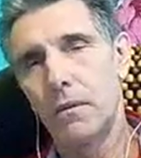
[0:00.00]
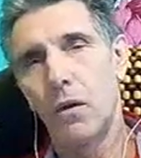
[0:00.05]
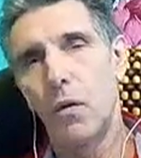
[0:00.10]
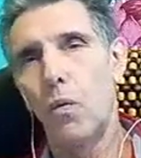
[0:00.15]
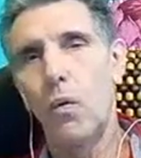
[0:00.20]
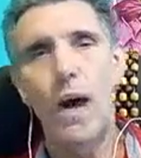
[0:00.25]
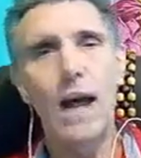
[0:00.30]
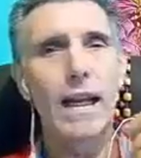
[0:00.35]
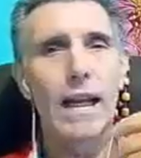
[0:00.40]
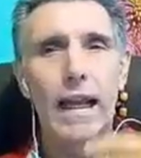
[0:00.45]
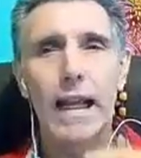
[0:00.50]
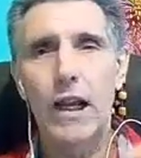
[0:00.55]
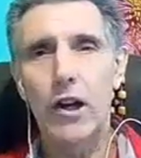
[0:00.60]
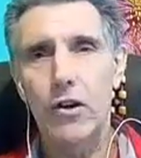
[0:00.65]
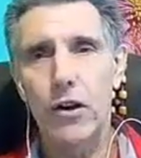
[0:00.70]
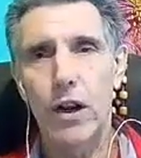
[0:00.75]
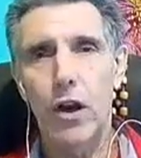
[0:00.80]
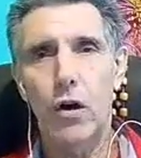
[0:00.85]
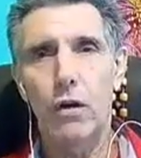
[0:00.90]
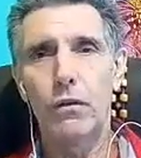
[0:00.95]
one
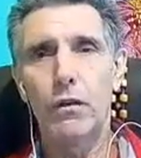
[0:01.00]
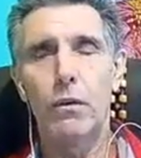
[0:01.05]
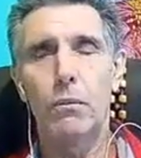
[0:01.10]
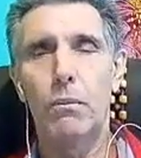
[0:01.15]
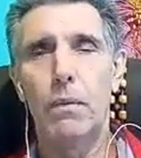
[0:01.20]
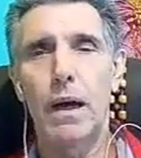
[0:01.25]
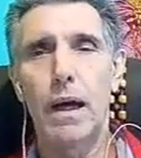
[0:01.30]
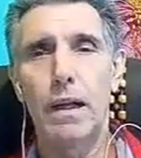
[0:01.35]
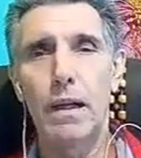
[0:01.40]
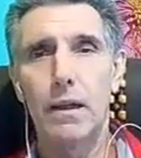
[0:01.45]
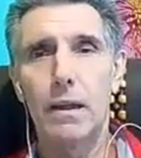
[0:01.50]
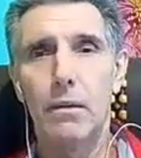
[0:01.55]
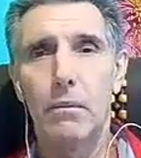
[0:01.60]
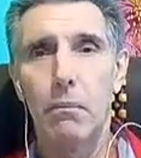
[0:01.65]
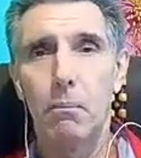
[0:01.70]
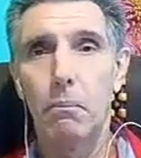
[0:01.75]
area of the body,